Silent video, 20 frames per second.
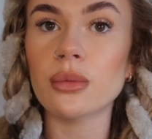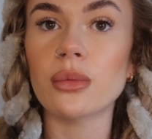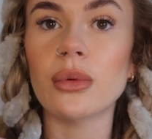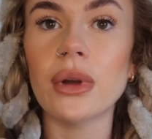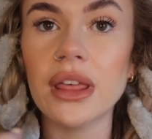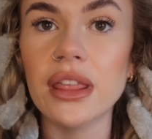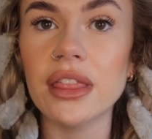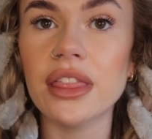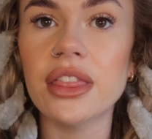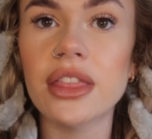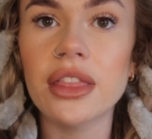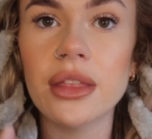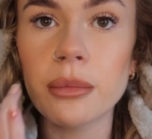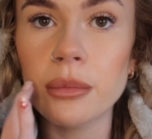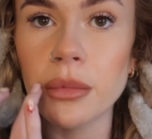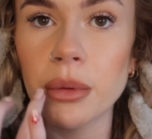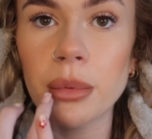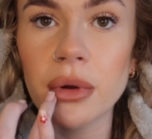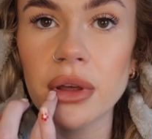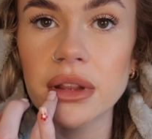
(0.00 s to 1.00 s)
with
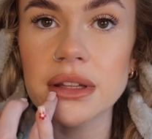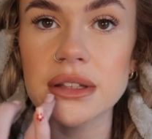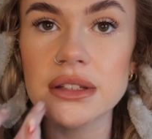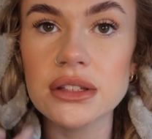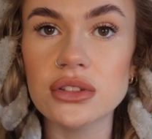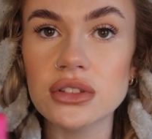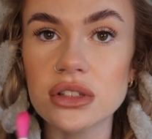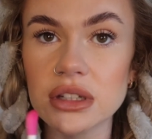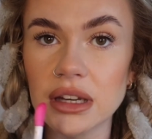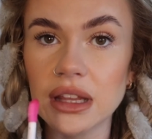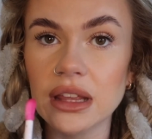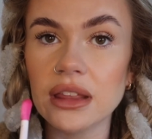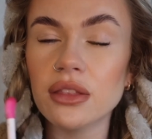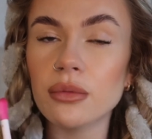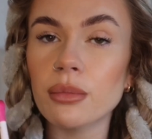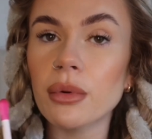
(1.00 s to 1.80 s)
me putting this underneath,